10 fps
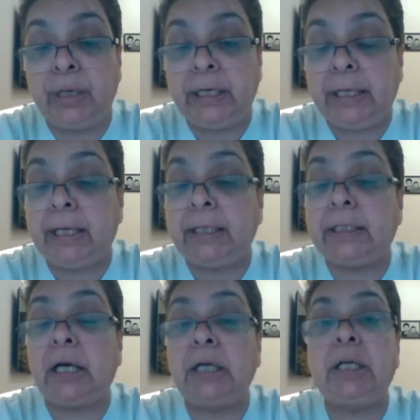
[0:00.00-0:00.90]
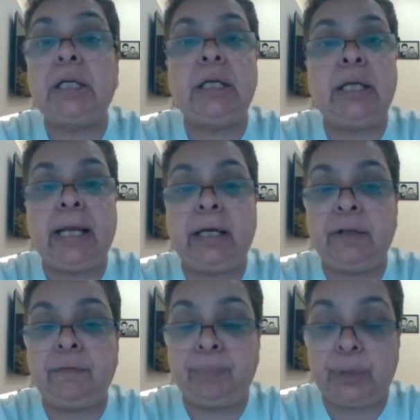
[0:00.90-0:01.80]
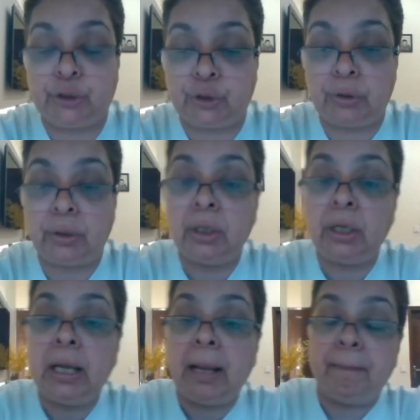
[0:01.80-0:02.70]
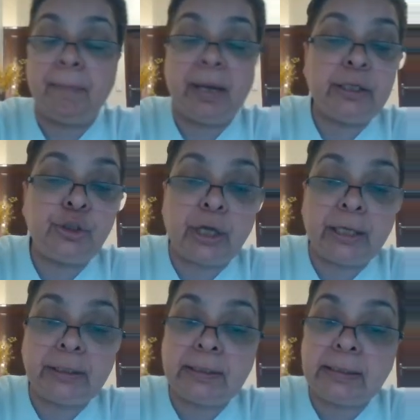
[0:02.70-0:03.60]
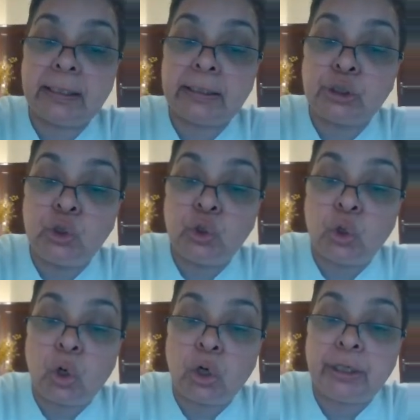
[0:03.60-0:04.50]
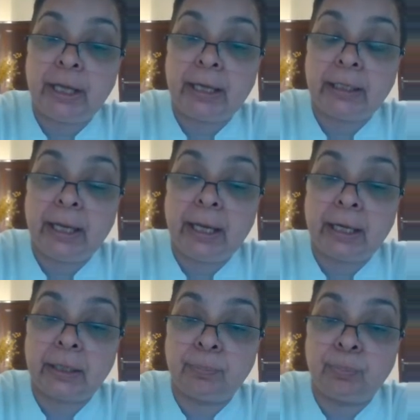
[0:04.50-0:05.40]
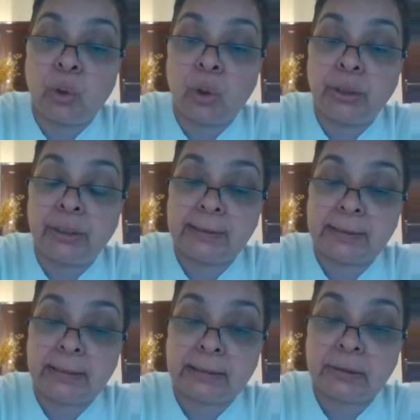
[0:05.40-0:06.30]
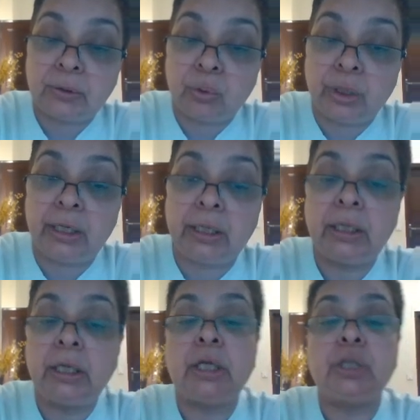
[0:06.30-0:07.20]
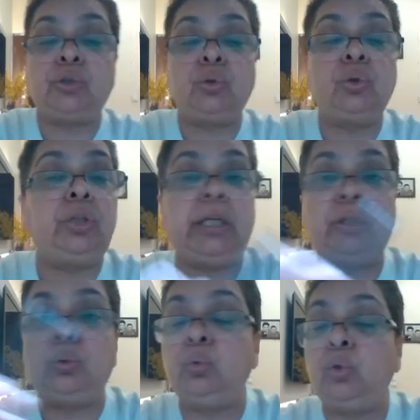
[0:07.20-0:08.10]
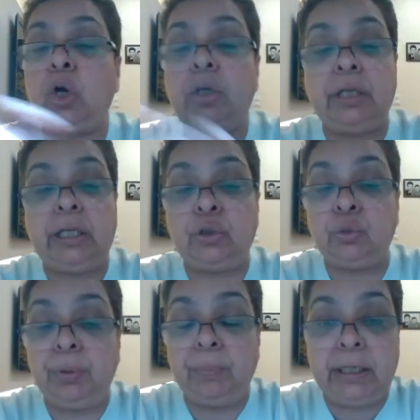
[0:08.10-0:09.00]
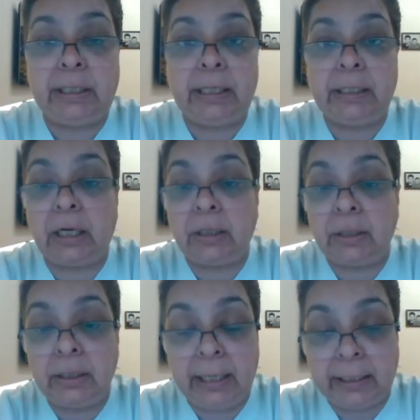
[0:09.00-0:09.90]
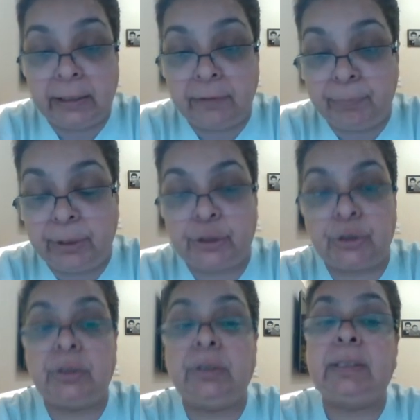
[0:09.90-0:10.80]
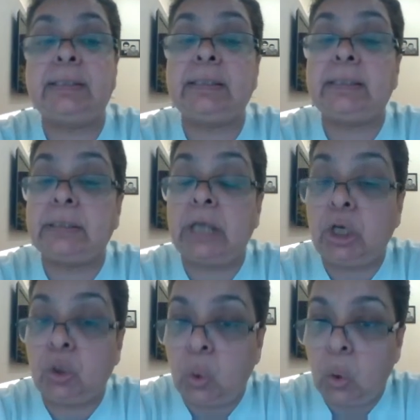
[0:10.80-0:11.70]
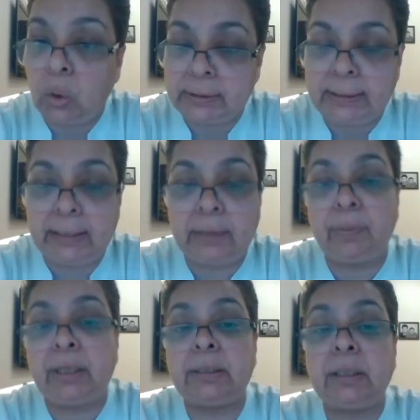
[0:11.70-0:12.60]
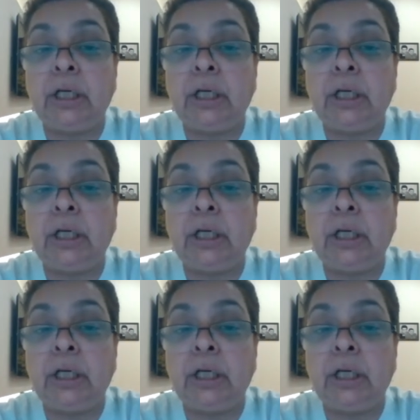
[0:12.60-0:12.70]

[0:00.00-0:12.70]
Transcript: maintained under negative pressure. Meningitis is not an airborne disease. Okay, so they do not need to be maintained under negative pressure. This is a wrong statement.